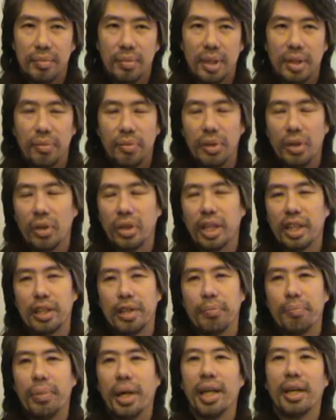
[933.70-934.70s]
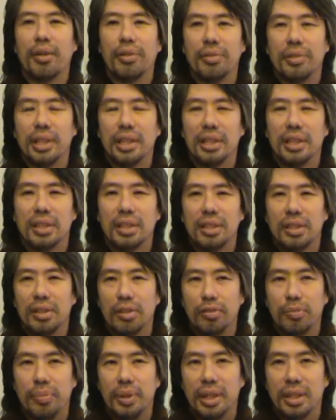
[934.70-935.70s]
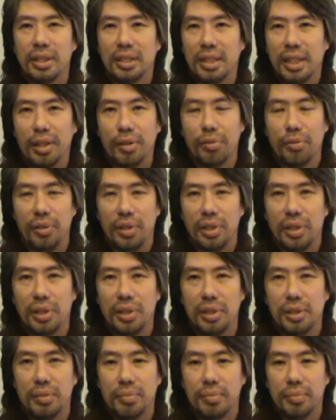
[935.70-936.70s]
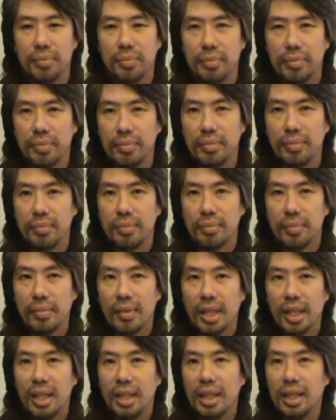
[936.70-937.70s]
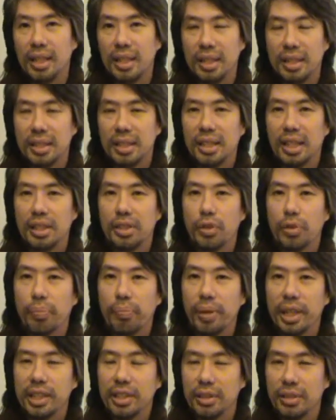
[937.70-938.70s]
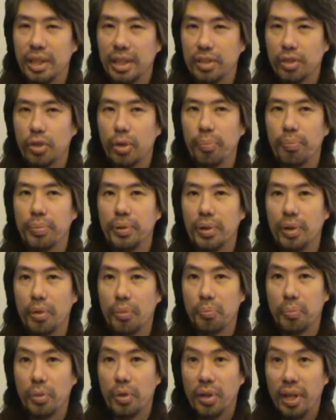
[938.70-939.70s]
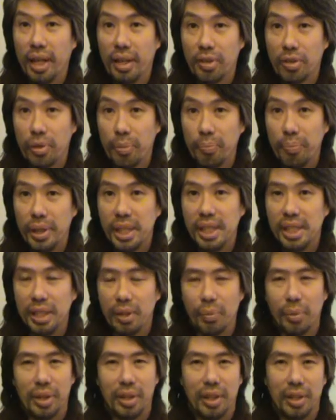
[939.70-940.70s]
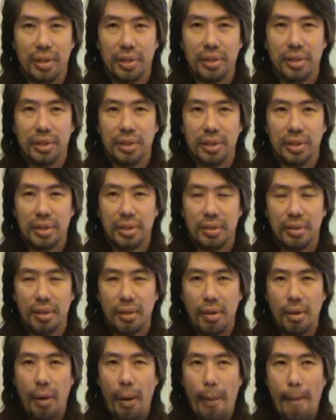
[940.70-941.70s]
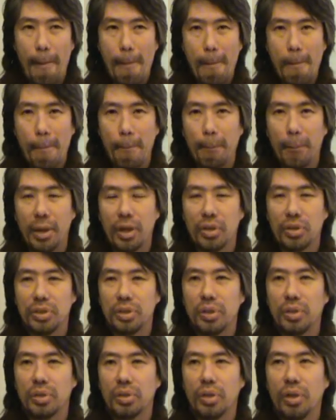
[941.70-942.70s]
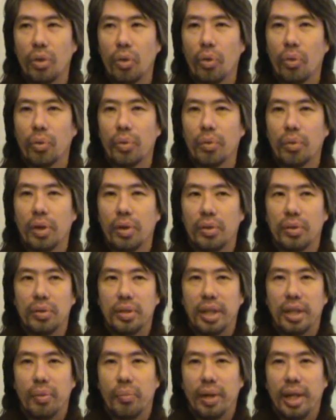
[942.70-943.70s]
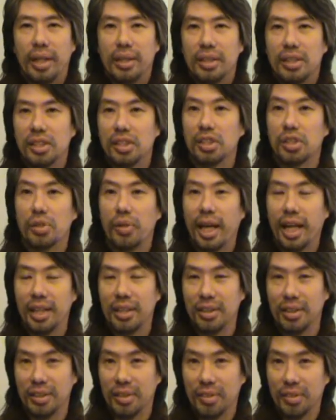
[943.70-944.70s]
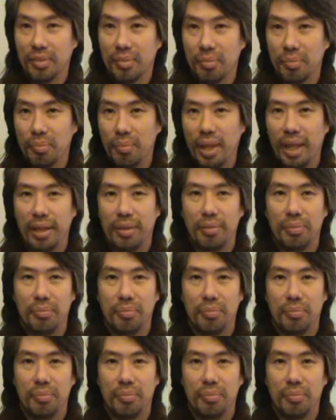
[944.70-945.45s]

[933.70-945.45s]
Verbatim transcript: If we look at the benefits of being selfish, it is that you're better at, comp at competing with others because you're no longer, in a way, distracted by